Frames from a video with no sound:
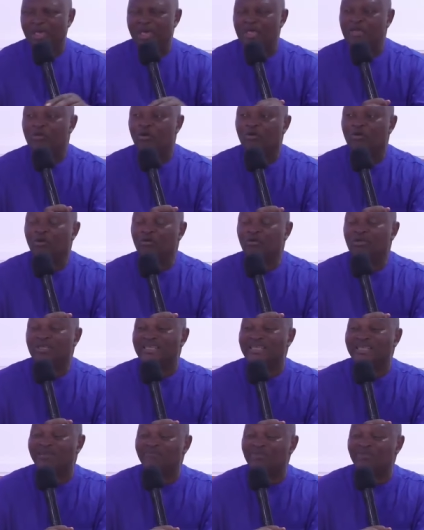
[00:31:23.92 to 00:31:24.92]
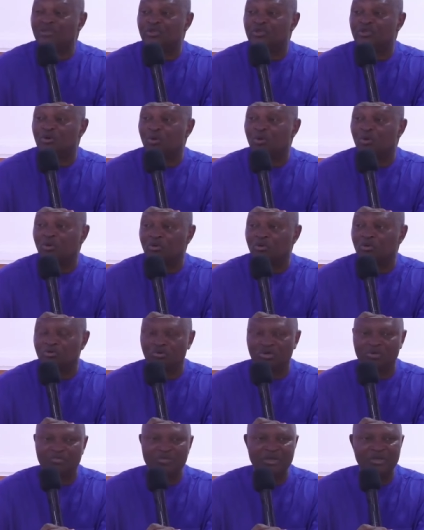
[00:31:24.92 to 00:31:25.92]
You're not saving souls
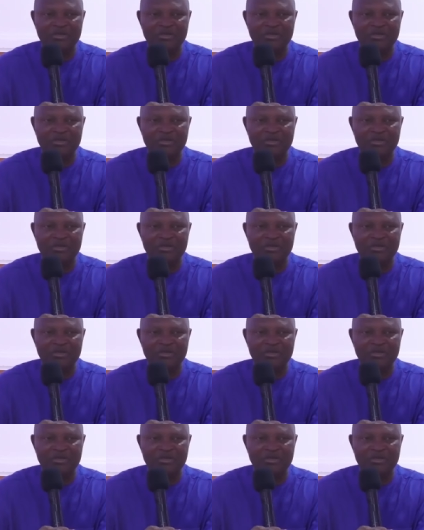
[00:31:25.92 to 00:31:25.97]
with me.